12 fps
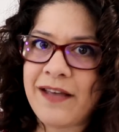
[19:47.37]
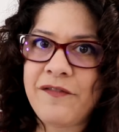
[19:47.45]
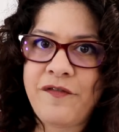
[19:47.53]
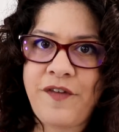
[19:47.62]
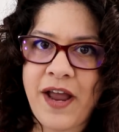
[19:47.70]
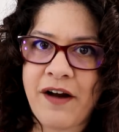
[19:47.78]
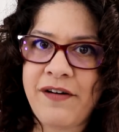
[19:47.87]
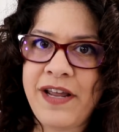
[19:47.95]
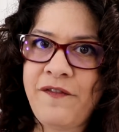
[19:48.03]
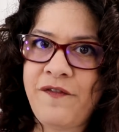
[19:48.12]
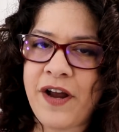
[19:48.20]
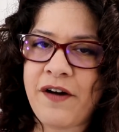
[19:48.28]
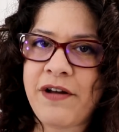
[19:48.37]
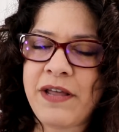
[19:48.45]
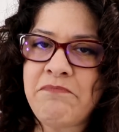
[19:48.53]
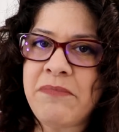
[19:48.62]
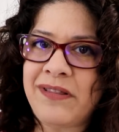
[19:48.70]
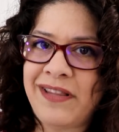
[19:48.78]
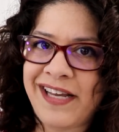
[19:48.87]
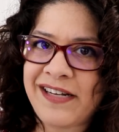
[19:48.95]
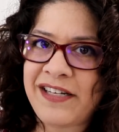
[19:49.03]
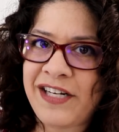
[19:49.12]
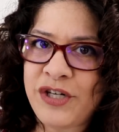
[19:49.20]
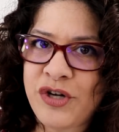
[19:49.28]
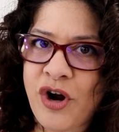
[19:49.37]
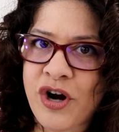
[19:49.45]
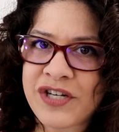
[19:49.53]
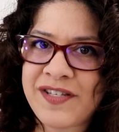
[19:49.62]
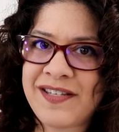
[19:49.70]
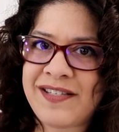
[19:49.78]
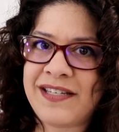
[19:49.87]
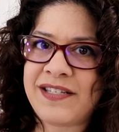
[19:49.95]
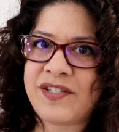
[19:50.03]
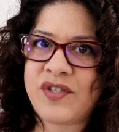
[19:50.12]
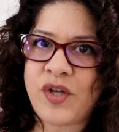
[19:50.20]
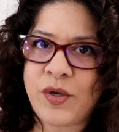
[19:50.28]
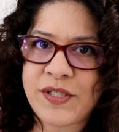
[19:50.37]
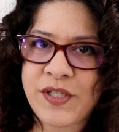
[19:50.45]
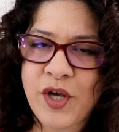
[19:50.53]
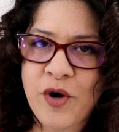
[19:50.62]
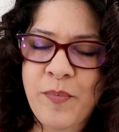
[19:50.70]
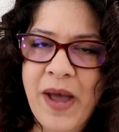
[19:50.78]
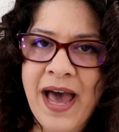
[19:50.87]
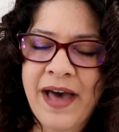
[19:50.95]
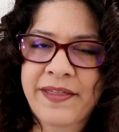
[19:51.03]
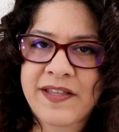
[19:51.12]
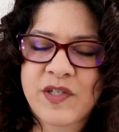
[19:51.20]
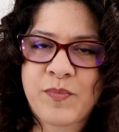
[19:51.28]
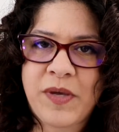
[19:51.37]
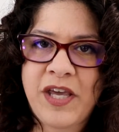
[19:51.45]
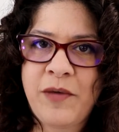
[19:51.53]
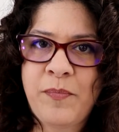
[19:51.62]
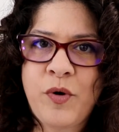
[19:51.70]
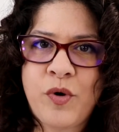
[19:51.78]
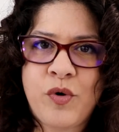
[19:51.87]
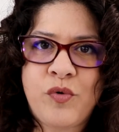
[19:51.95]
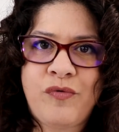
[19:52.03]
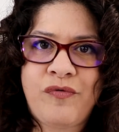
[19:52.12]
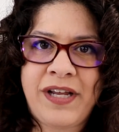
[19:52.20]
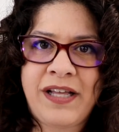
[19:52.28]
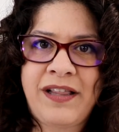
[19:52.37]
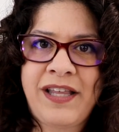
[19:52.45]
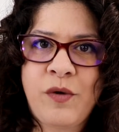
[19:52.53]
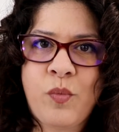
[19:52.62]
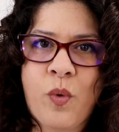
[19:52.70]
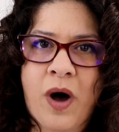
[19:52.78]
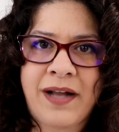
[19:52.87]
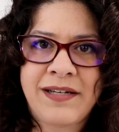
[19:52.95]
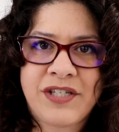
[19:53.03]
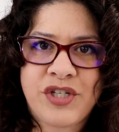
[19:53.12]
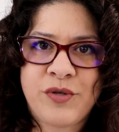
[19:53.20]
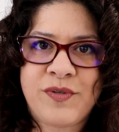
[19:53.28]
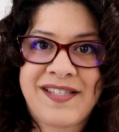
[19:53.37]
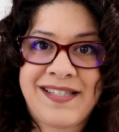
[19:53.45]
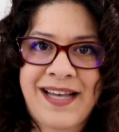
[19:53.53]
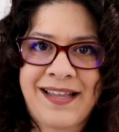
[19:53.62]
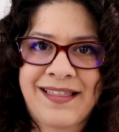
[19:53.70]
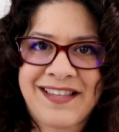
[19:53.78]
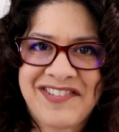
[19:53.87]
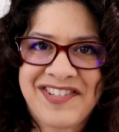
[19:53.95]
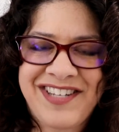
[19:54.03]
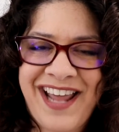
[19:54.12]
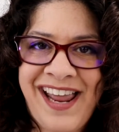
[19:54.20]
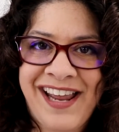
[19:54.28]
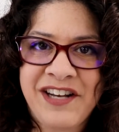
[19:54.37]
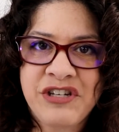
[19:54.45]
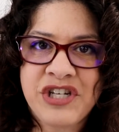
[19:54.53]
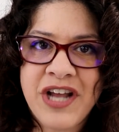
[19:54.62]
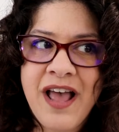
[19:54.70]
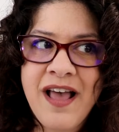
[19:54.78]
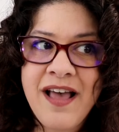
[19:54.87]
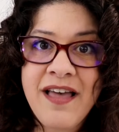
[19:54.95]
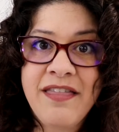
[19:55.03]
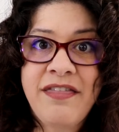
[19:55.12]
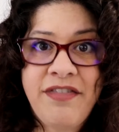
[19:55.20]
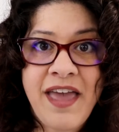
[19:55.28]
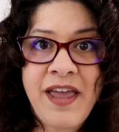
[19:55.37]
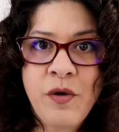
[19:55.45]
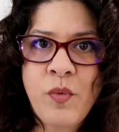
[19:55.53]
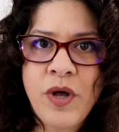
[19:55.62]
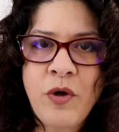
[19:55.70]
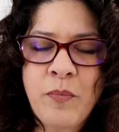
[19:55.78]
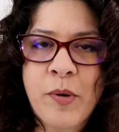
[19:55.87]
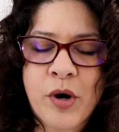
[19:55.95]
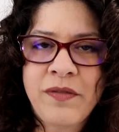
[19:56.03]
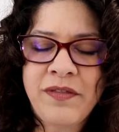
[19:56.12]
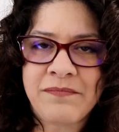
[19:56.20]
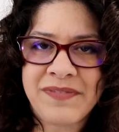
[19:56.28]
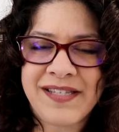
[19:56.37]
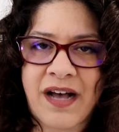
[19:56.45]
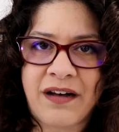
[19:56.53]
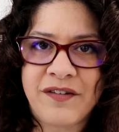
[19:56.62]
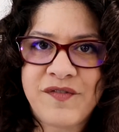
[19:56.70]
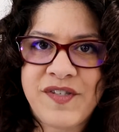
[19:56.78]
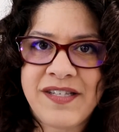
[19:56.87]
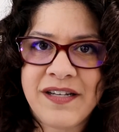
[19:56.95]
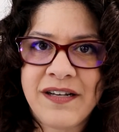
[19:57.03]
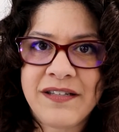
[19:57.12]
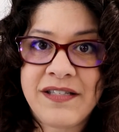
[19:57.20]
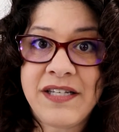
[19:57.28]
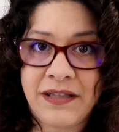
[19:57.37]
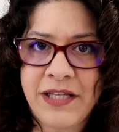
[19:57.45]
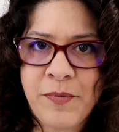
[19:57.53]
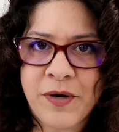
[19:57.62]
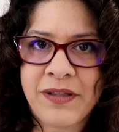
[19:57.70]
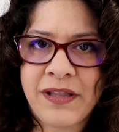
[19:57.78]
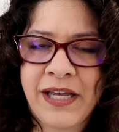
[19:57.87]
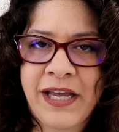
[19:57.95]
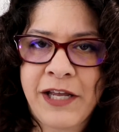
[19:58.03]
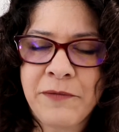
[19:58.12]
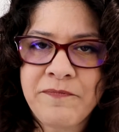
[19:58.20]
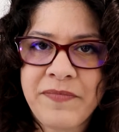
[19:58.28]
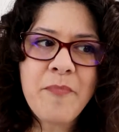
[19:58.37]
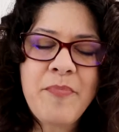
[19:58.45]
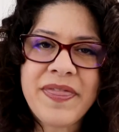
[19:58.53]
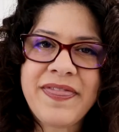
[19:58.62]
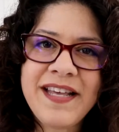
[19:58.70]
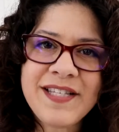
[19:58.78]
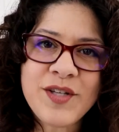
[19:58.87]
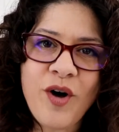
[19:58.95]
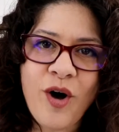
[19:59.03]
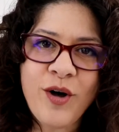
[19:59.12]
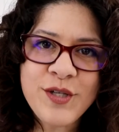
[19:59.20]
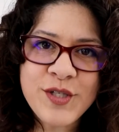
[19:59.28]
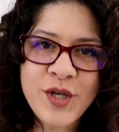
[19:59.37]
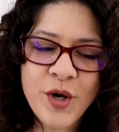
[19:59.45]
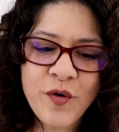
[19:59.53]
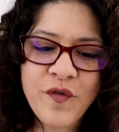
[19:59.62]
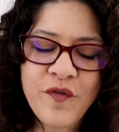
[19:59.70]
very, very malignant narcissists, sociopaths, people who really want to set the stage, they will burn themselves deliberately. But this also